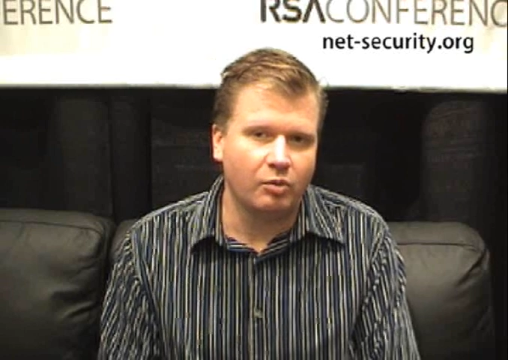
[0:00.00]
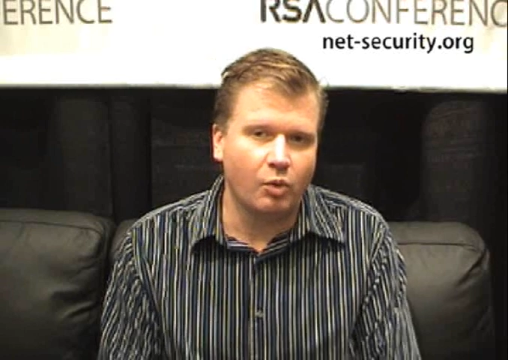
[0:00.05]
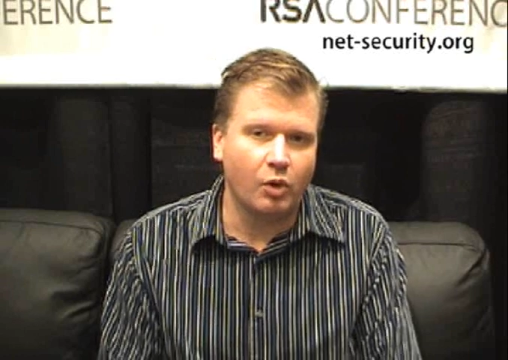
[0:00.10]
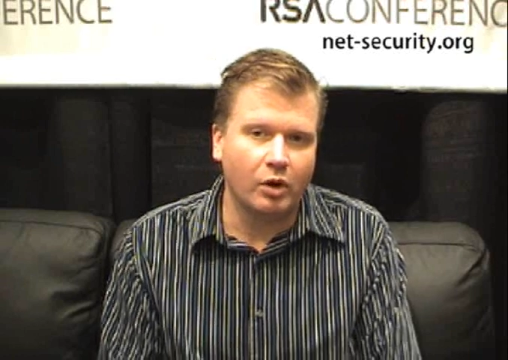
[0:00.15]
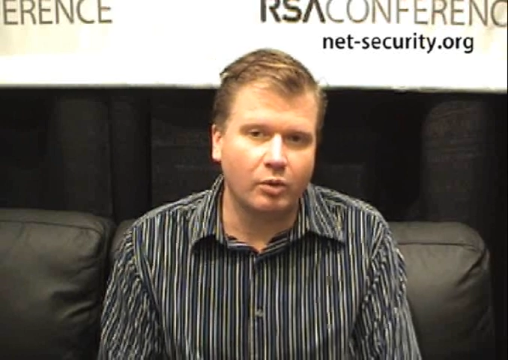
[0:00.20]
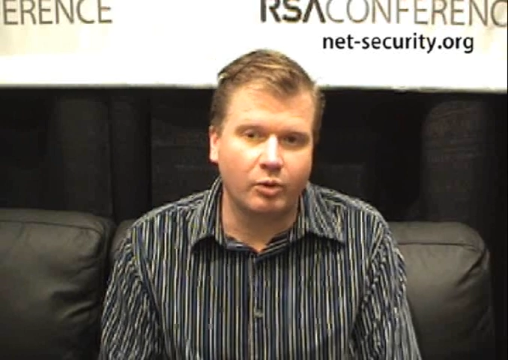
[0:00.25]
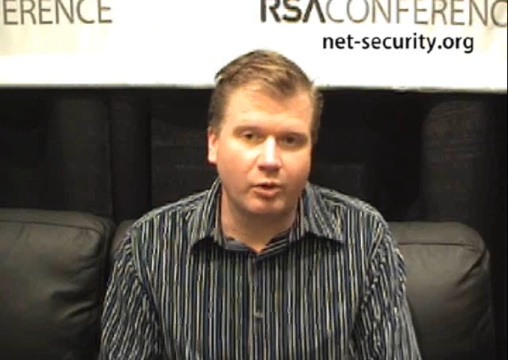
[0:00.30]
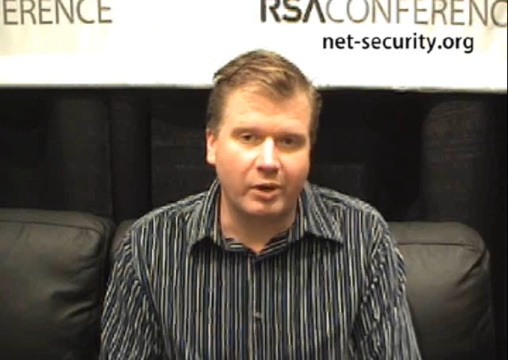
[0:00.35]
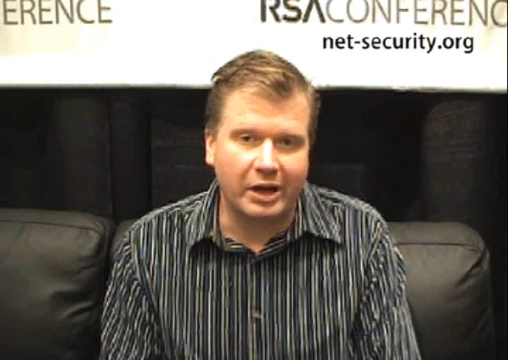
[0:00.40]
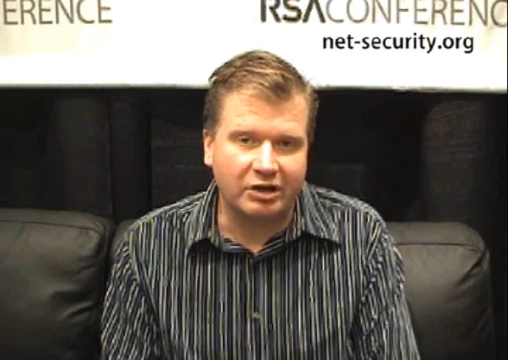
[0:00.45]

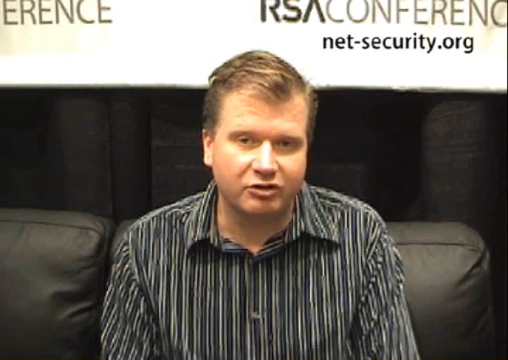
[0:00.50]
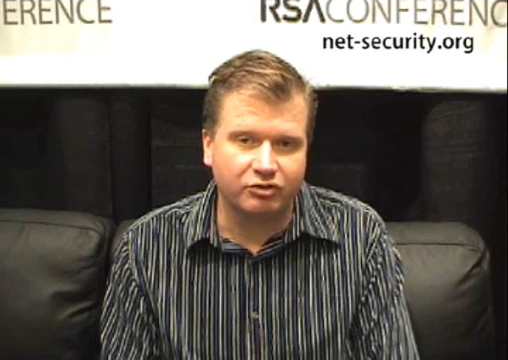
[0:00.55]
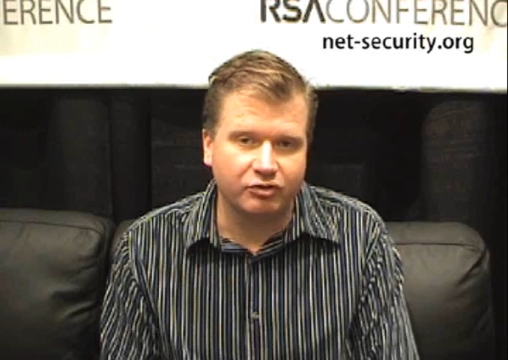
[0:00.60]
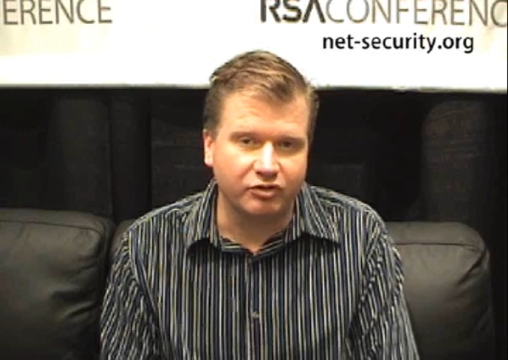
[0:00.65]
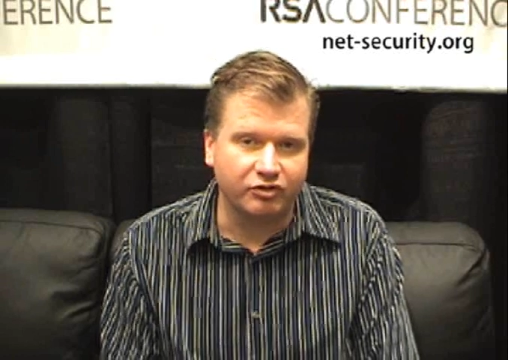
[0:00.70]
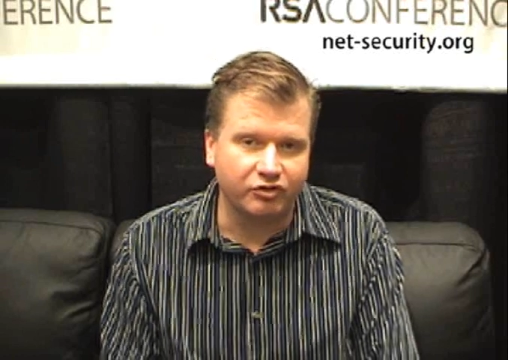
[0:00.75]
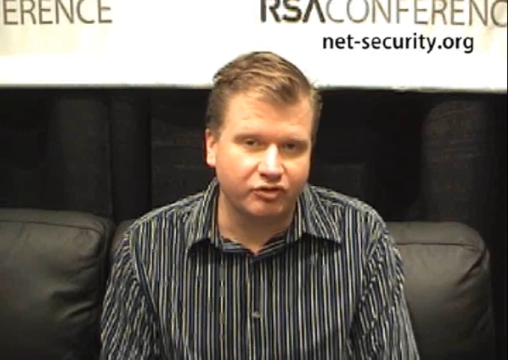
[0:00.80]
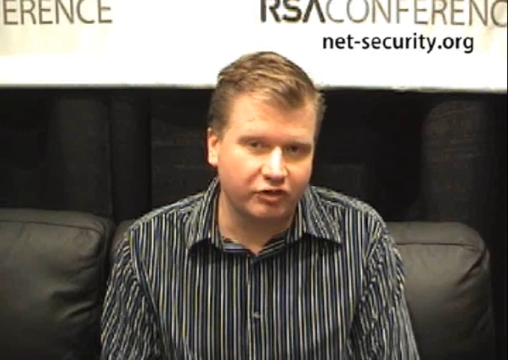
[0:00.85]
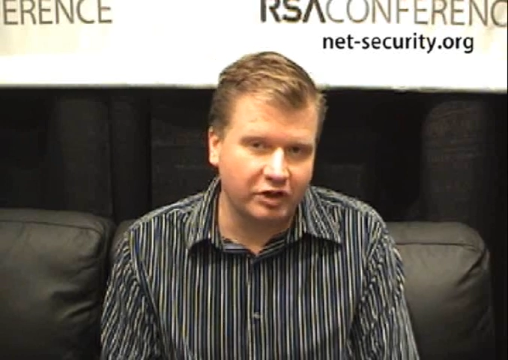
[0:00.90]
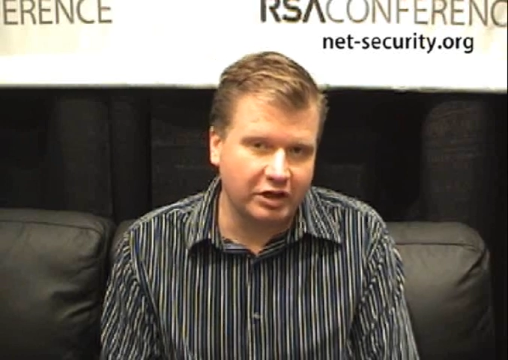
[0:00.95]
What we're
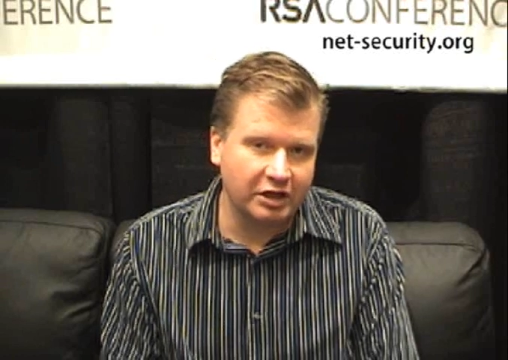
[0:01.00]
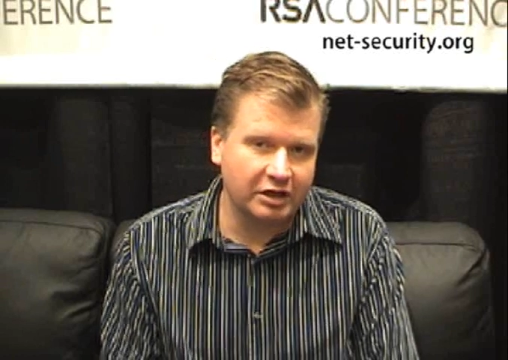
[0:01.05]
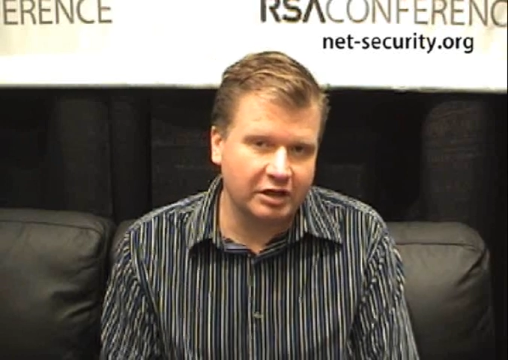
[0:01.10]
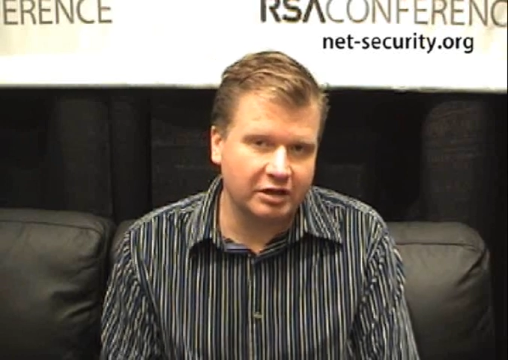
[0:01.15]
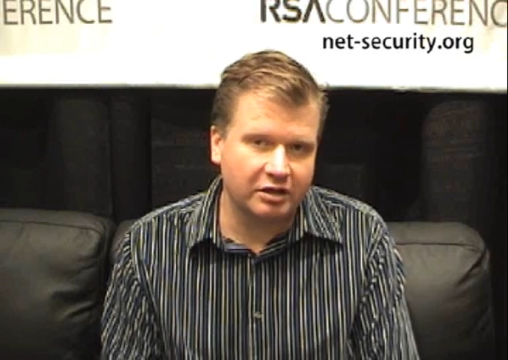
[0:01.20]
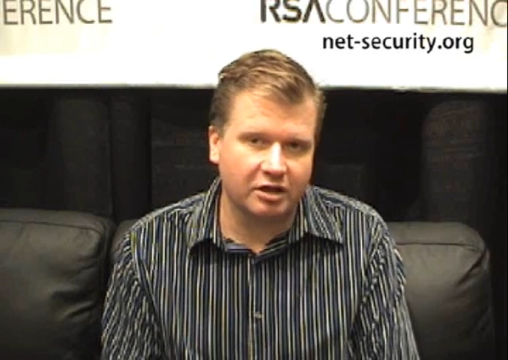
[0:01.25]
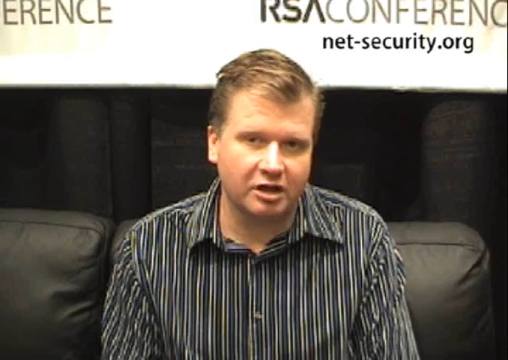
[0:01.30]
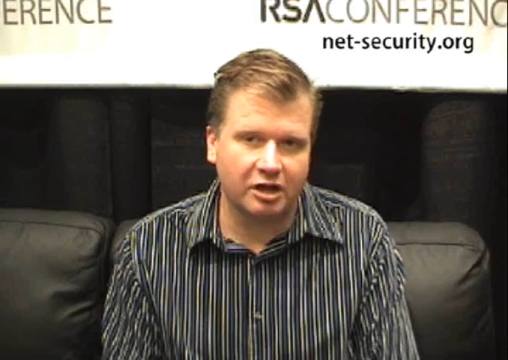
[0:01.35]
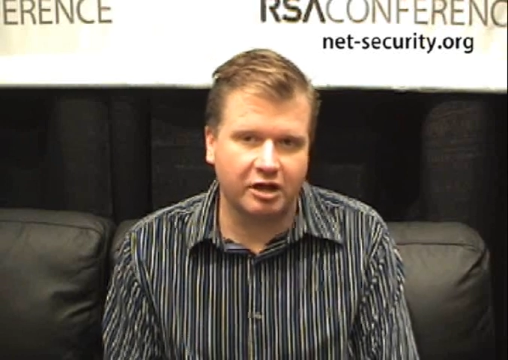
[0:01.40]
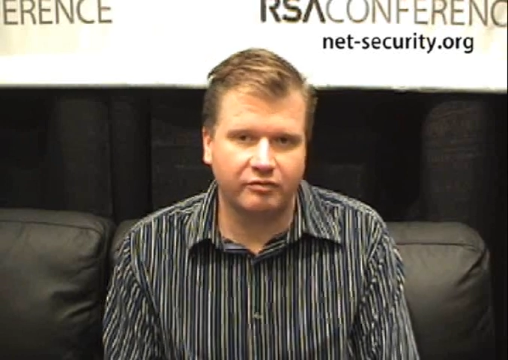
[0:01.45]
actually seeing
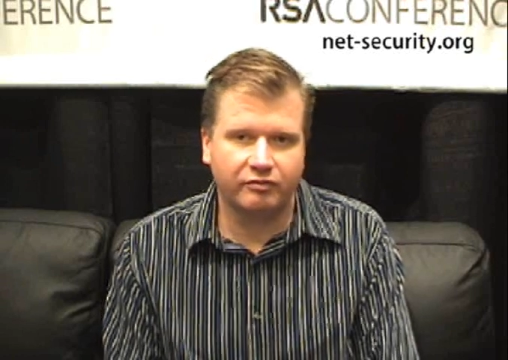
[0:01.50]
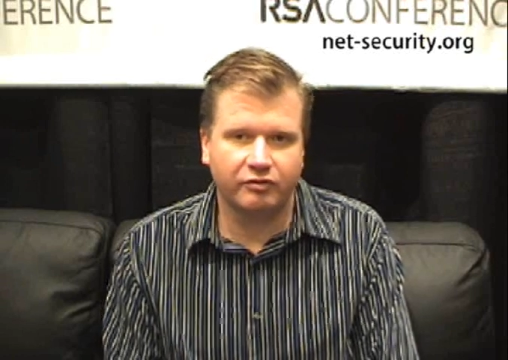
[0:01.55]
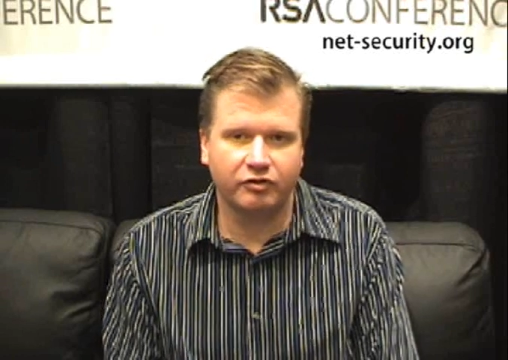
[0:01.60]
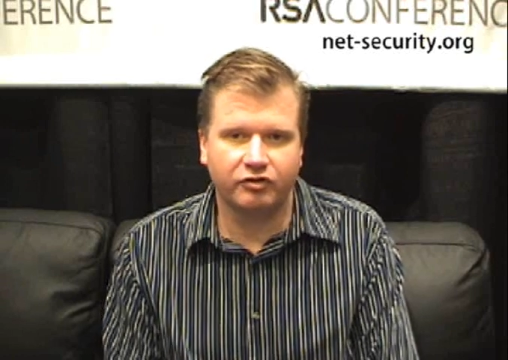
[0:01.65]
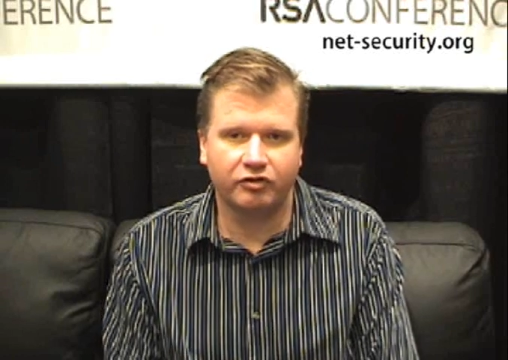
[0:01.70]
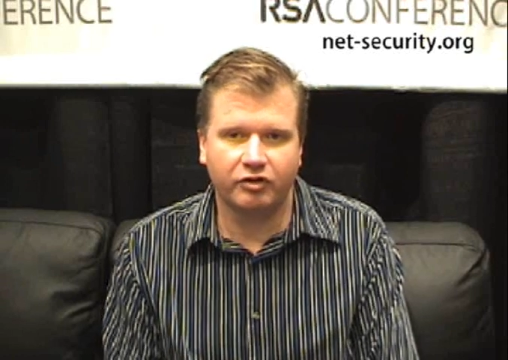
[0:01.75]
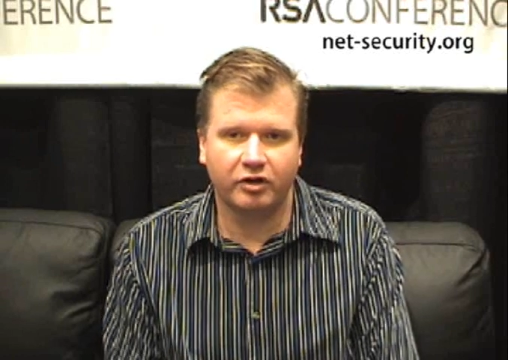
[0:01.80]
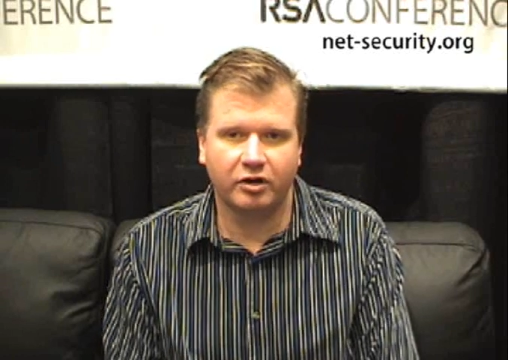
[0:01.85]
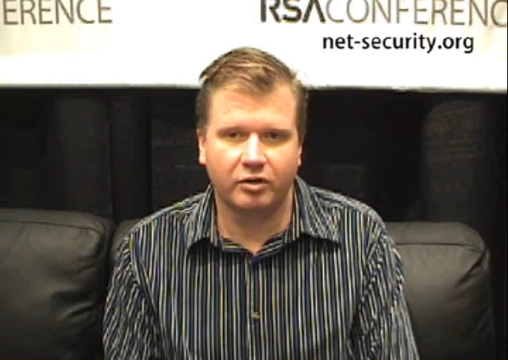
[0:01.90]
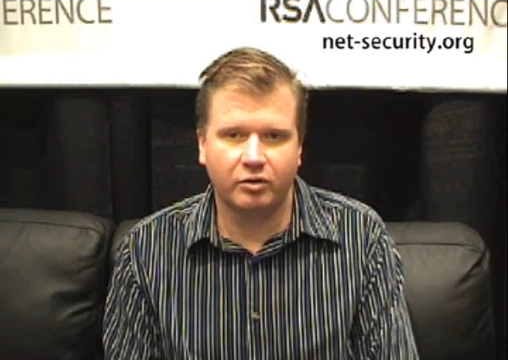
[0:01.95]
at the
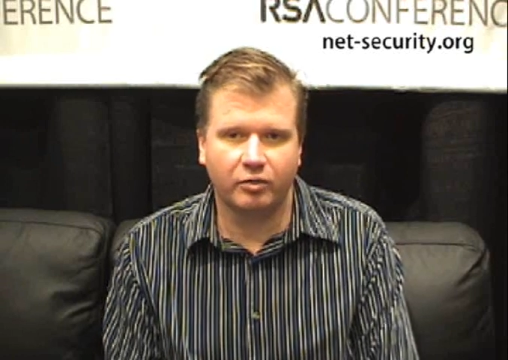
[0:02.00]
conference on